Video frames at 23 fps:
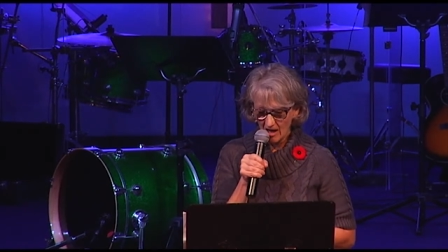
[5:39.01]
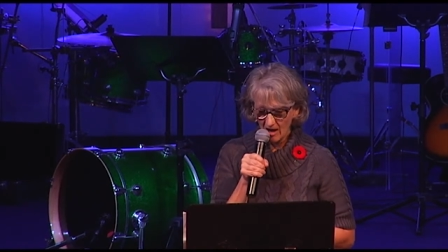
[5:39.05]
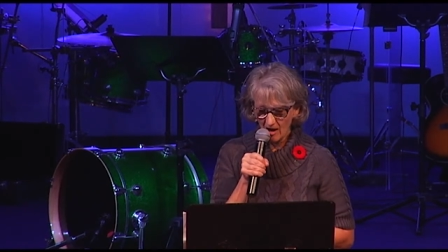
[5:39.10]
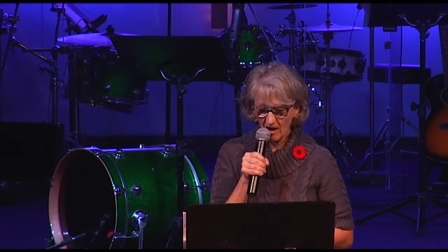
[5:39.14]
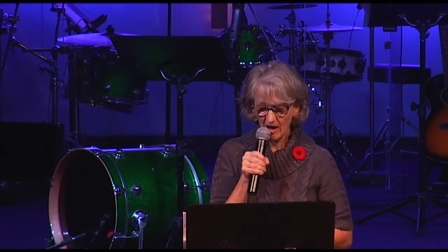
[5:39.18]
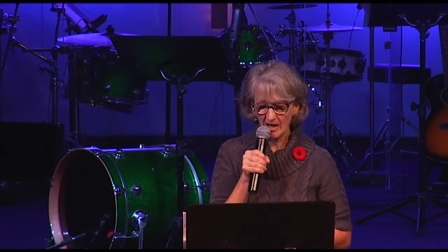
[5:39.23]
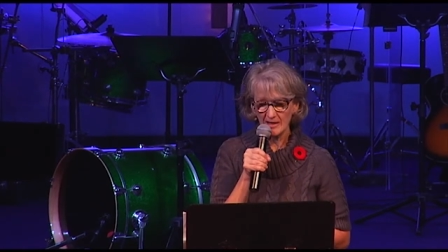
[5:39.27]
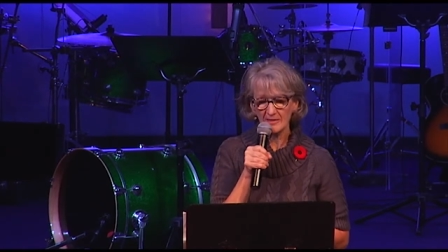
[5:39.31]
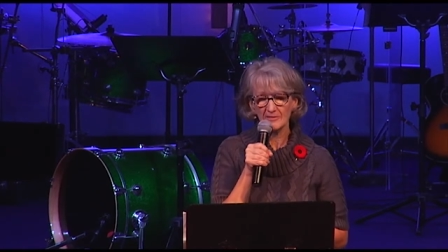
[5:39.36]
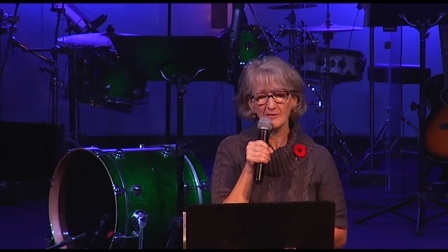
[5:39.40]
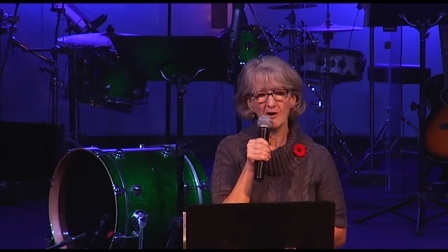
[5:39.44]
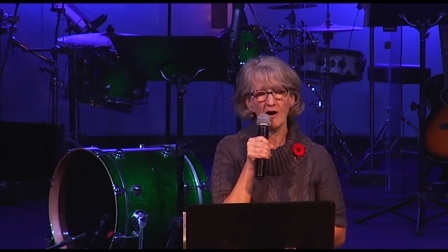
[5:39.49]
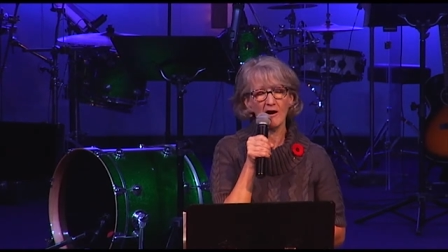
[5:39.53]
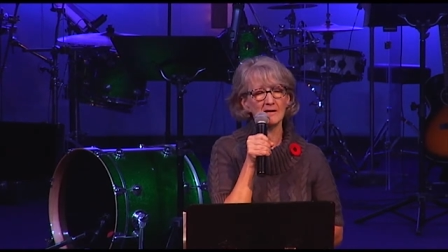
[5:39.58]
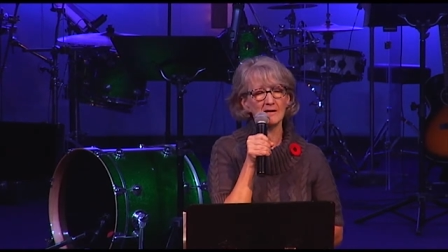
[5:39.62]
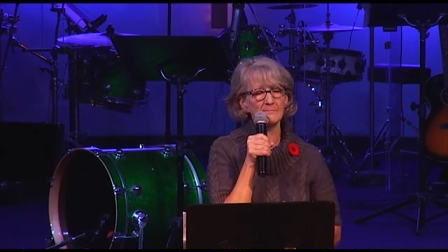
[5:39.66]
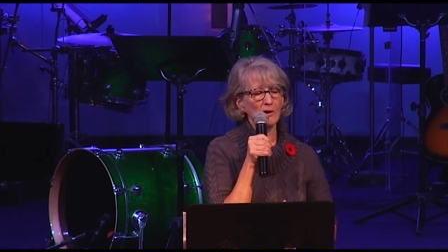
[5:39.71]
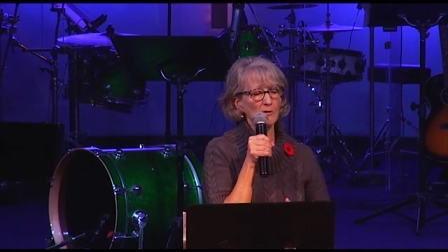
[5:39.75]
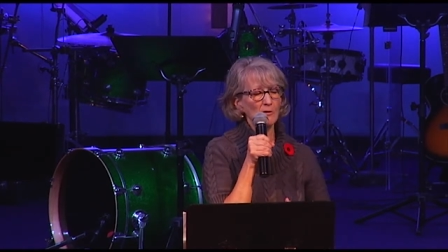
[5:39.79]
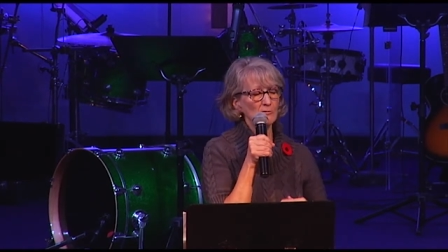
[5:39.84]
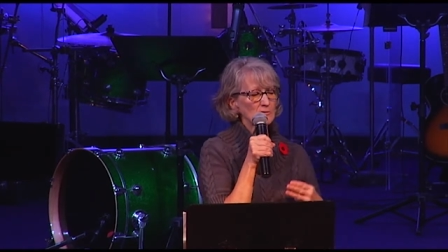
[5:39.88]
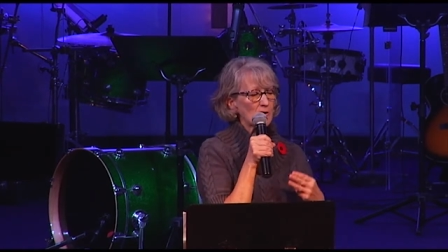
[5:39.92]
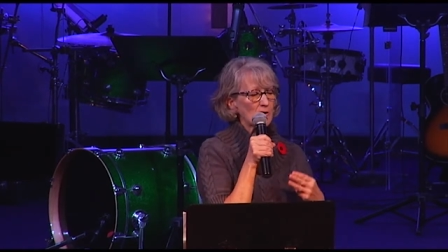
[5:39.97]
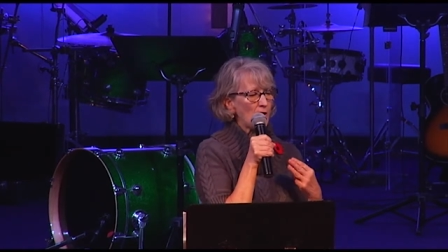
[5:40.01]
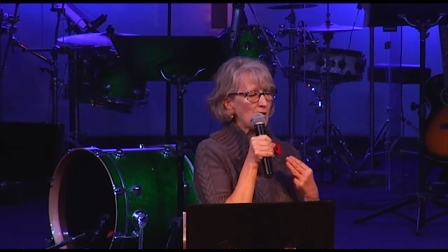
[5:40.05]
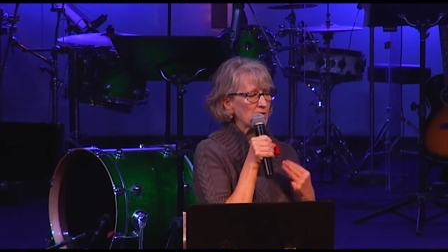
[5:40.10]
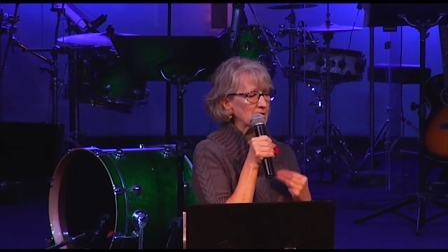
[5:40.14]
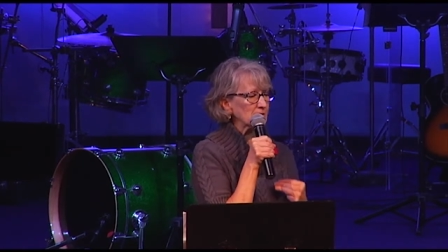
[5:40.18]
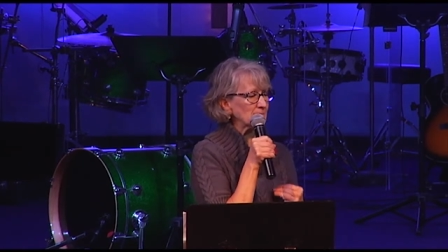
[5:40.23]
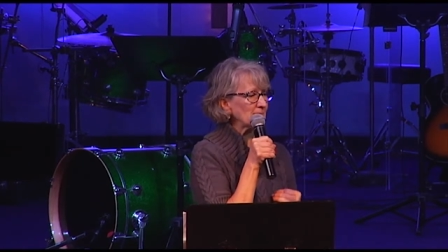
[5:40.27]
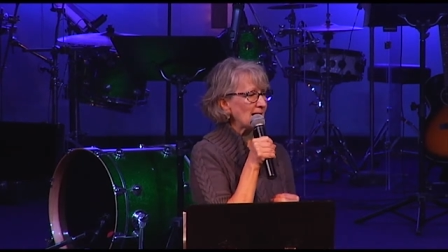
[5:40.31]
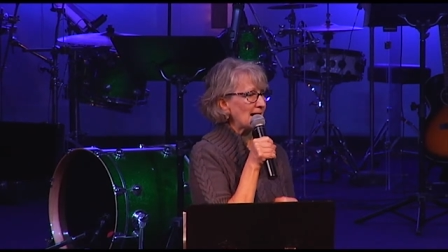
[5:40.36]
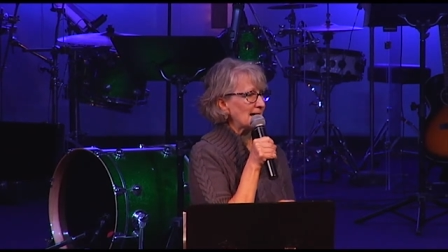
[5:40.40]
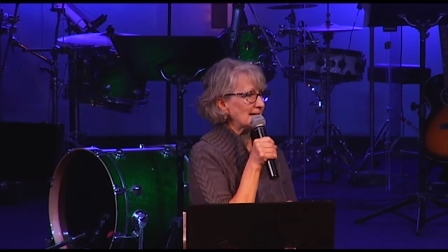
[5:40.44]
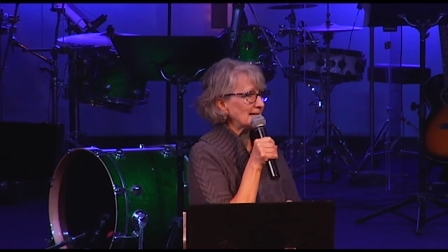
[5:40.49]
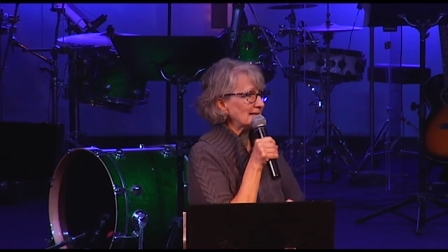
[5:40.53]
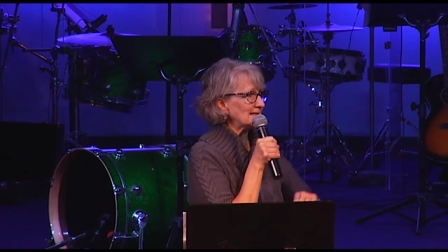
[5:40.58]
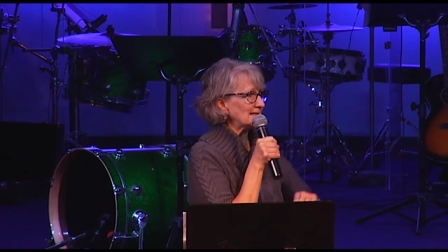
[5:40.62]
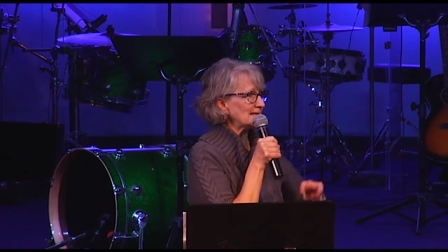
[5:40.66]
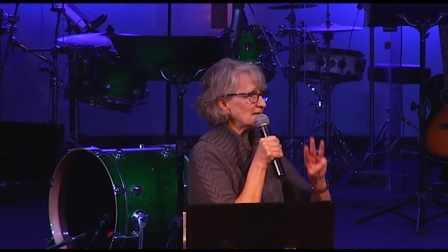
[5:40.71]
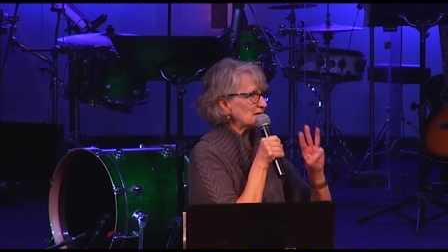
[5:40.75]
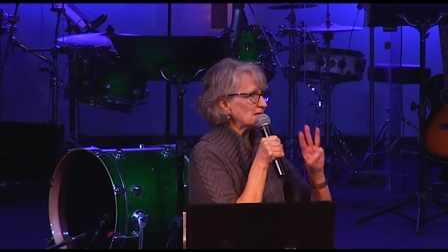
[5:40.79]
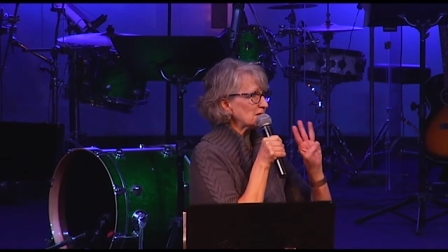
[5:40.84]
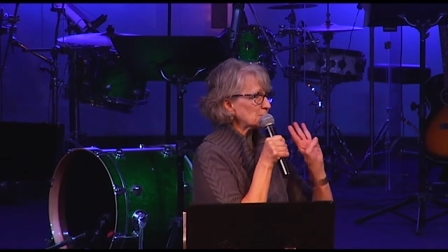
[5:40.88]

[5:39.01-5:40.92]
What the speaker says: I thought about automatically